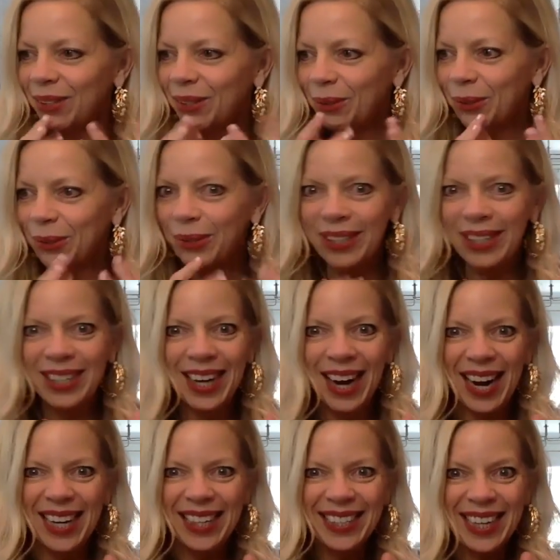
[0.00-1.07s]
oh
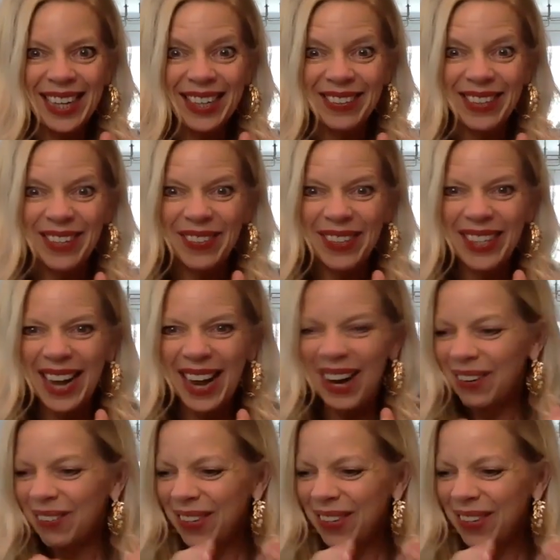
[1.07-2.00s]
gosh, I don't even know